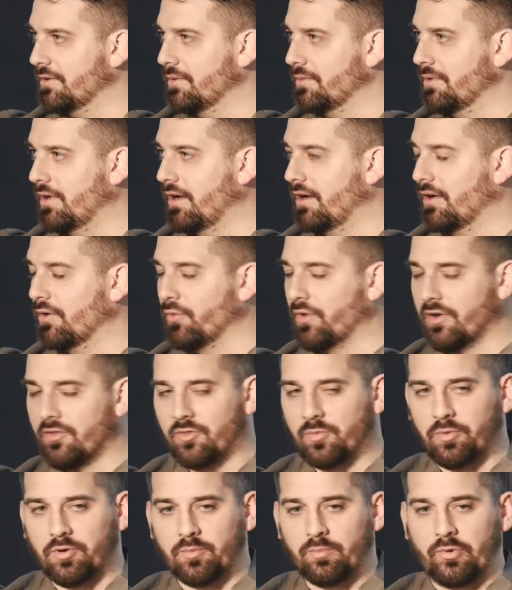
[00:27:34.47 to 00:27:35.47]

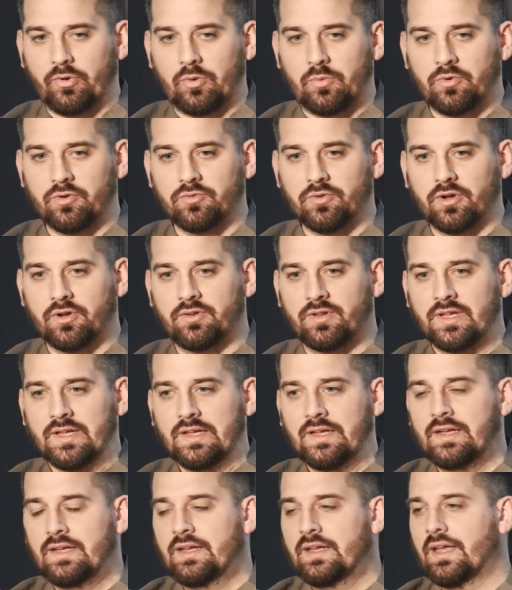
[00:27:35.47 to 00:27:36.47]
Reynoldsburg, Baltimore Road.
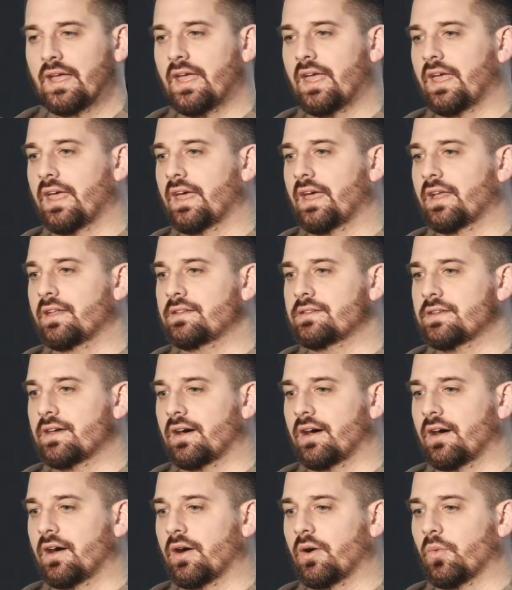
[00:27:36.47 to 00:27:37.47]
And
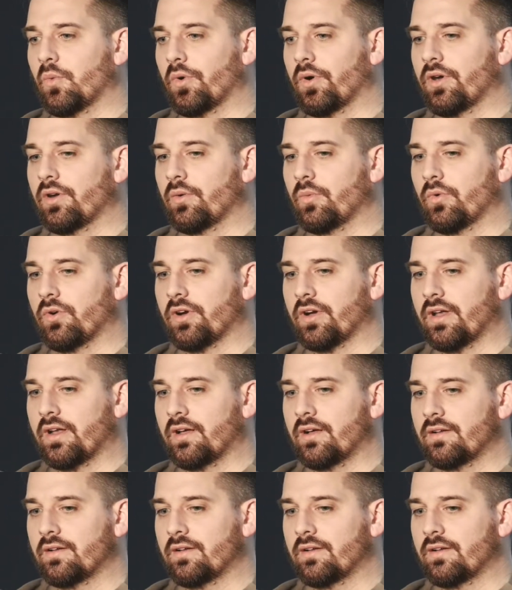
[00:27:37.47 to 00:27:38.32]
we're going to...